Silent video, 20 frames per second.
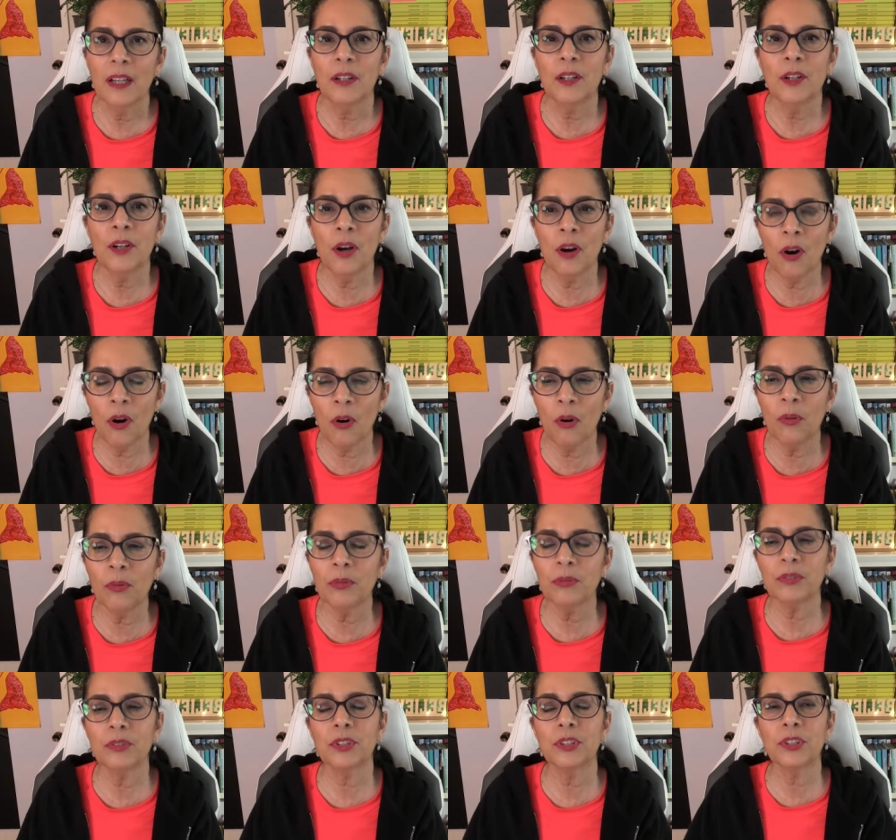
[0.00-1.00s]

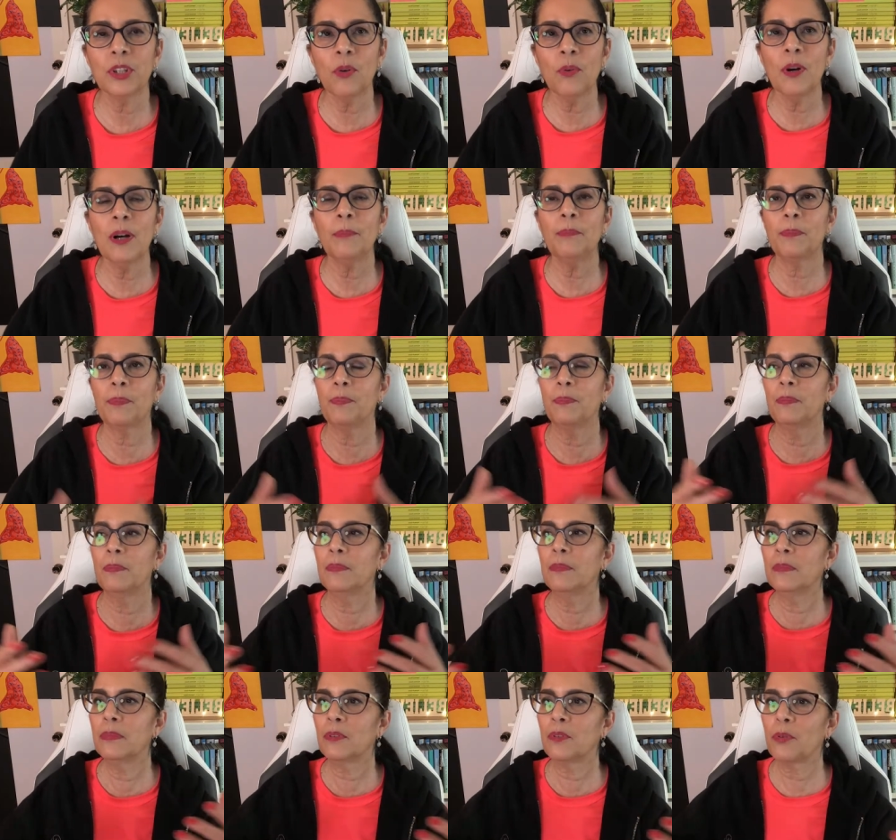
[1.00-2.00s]
No, show up
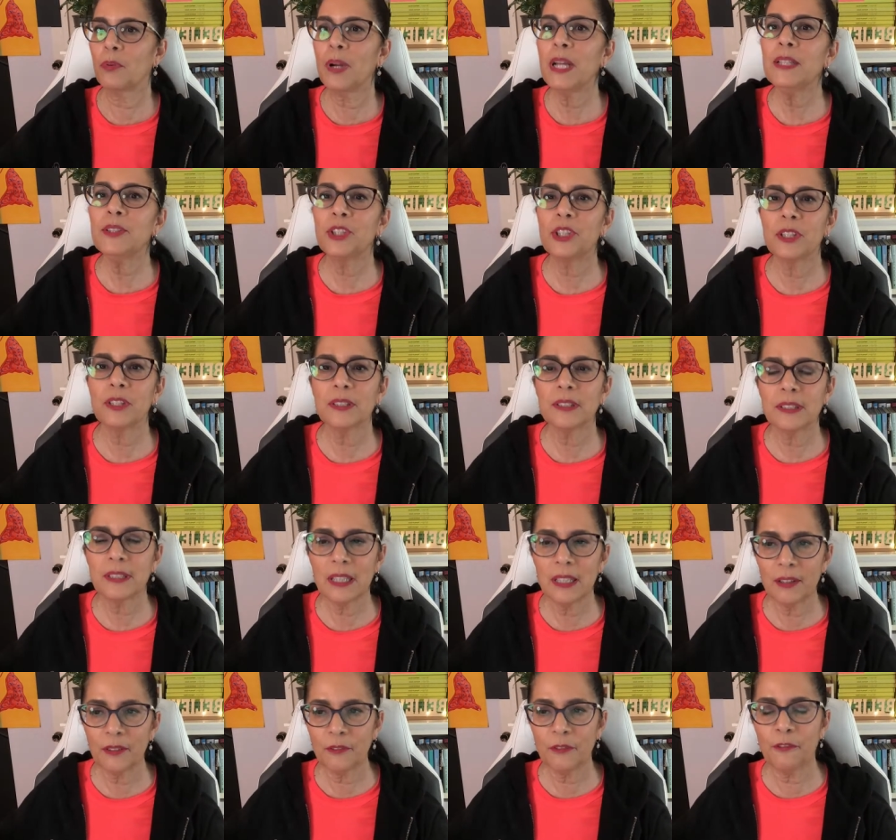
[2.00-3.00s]
gracious
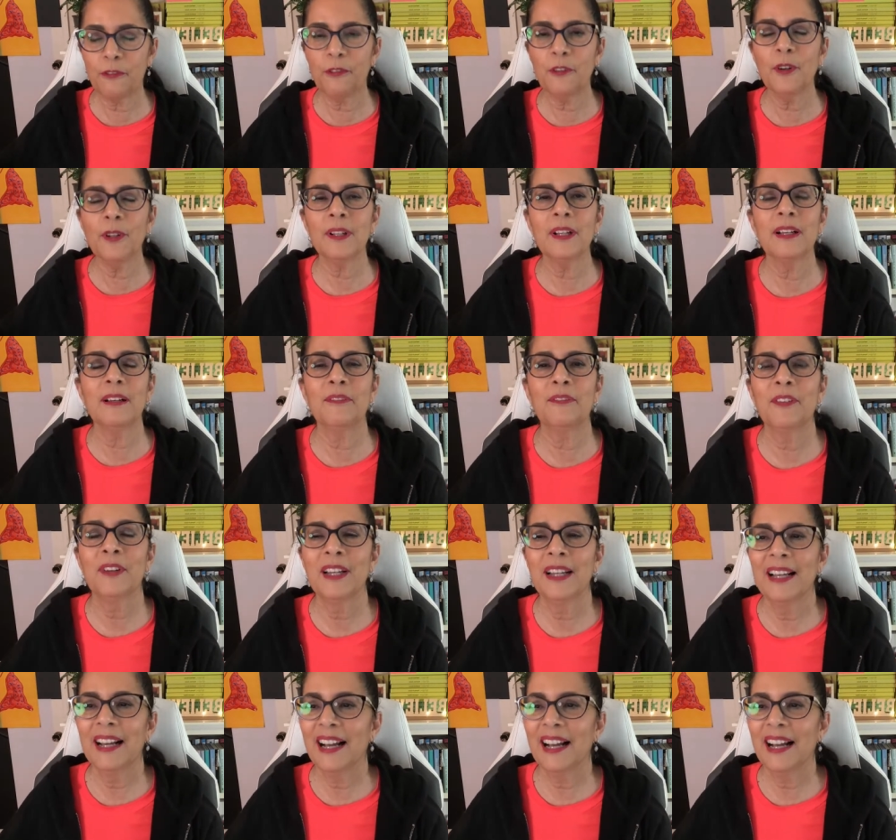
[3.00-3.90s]
and full of